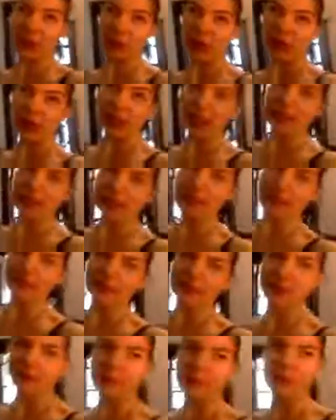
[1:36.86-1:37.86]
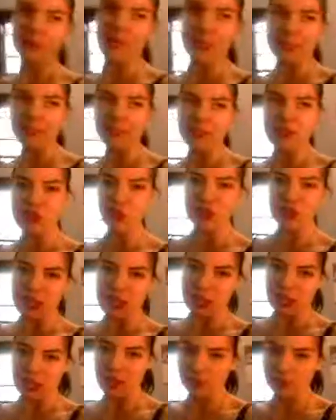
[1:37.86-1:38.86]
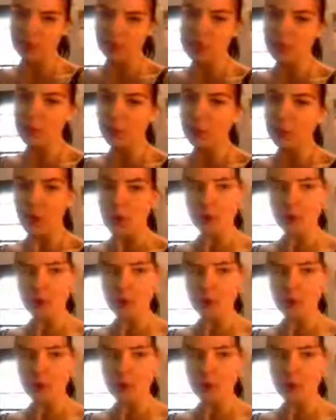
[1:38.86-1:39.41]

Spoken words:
3 band t-shirts, I think, just the